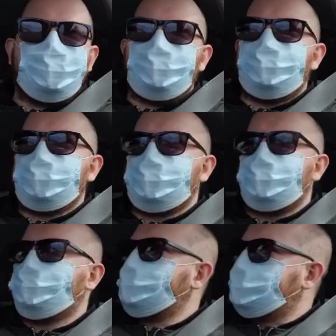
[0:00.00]
it would
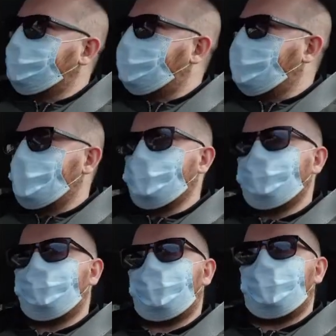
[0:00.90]
supply
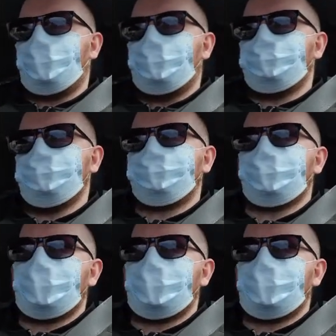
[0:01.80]
from